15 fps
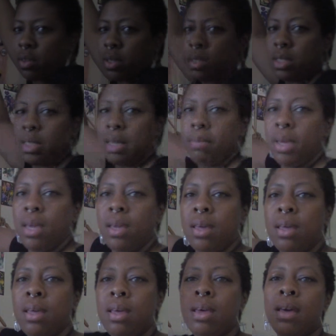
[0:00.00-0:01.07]
can see me.
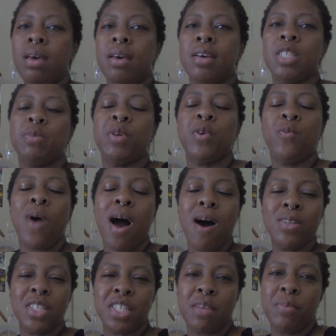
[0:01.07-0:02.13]
It's been a
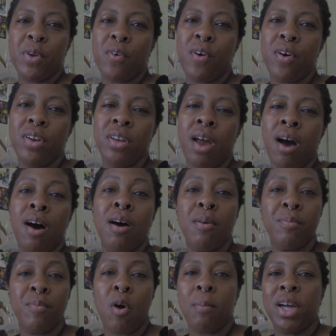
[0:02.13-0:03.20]
while since I've been
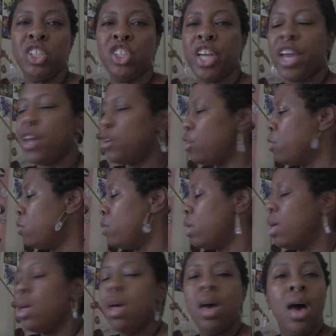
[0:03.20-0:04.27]
on my channel.
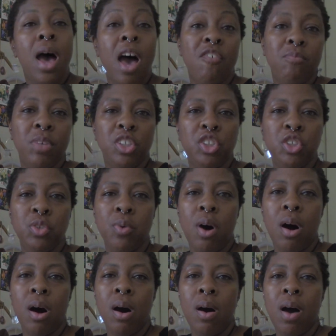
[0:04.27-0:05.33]
I've missed you
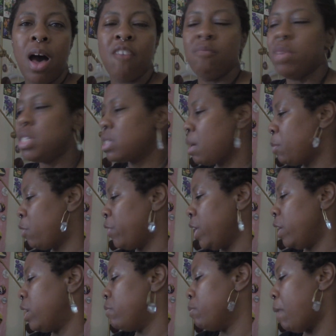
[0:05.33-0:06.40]
all. I've missed coming over
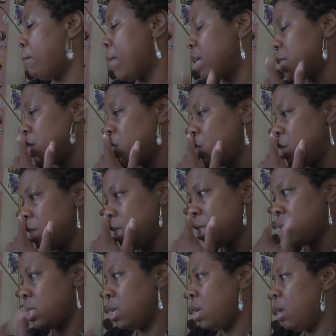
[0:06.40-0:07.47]
here giving my
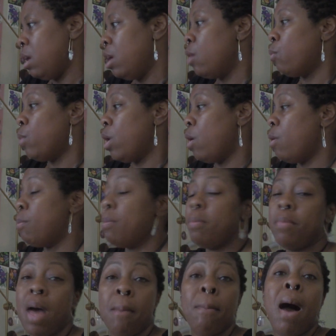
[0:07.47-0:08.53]
messages. Well,
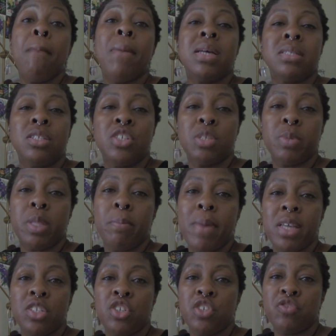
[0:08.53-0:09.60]
not my messages, but the
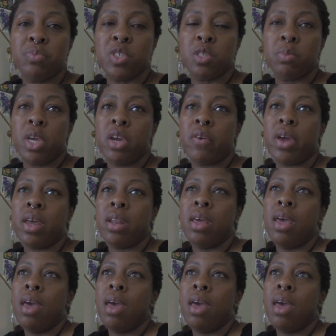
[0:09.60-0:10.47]
messages from Spirit.